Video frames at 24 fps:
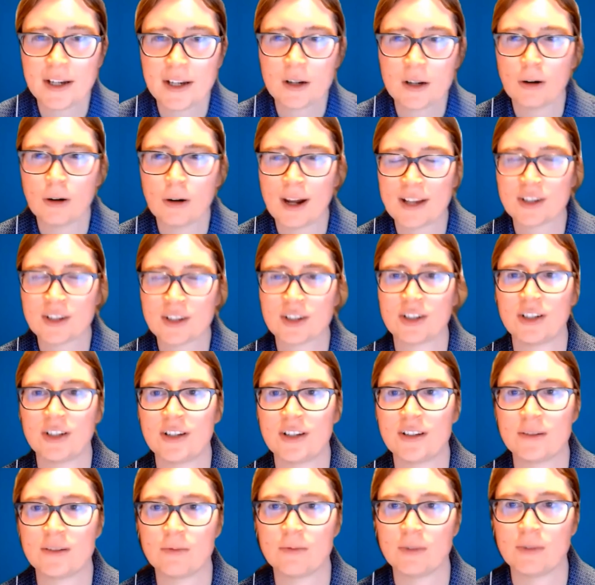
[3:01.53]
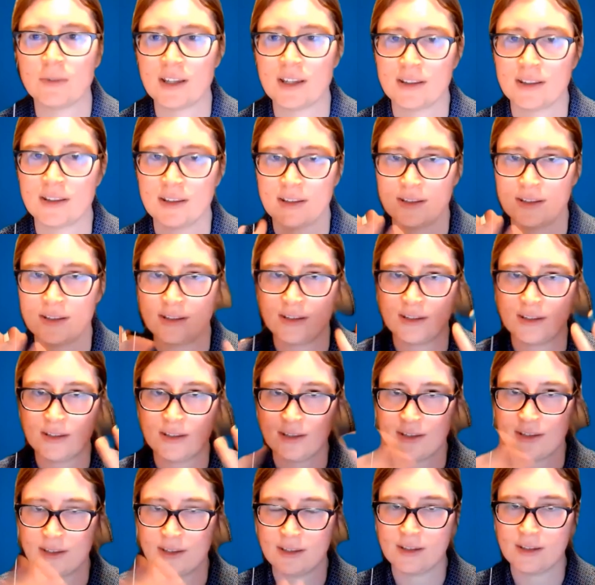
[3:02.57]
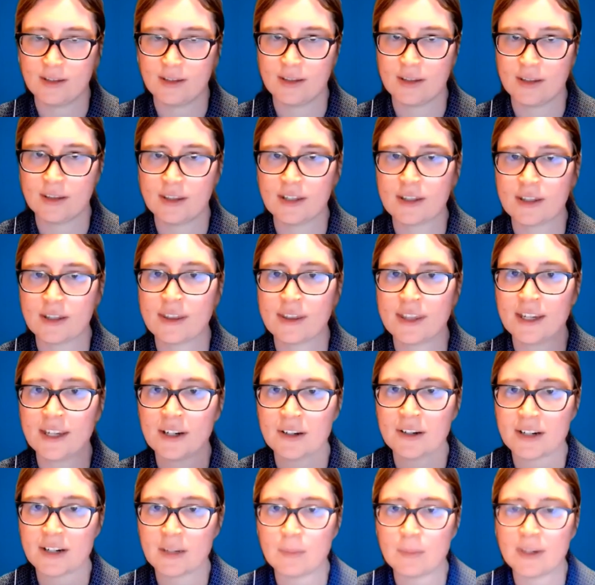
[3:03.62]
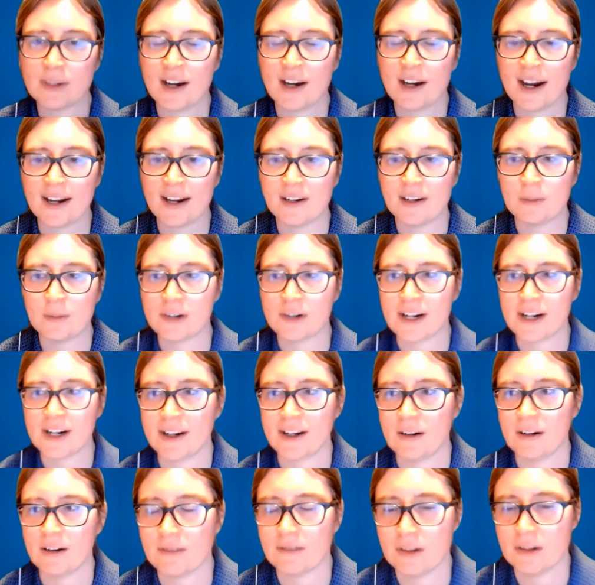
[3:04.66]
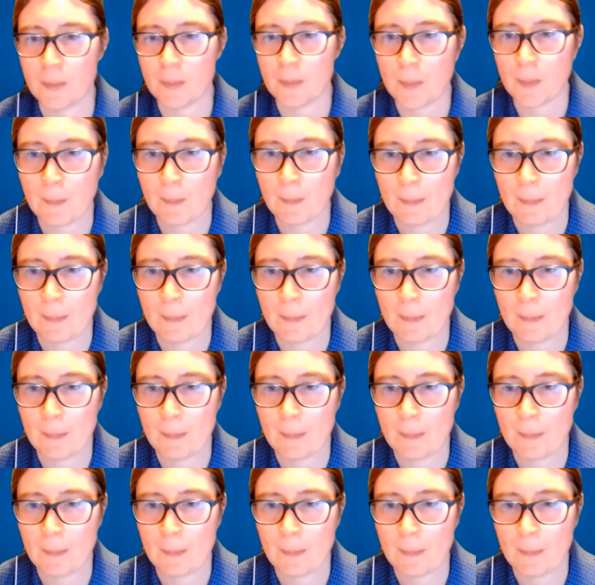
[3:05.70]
questions with the theory behind a breakout room?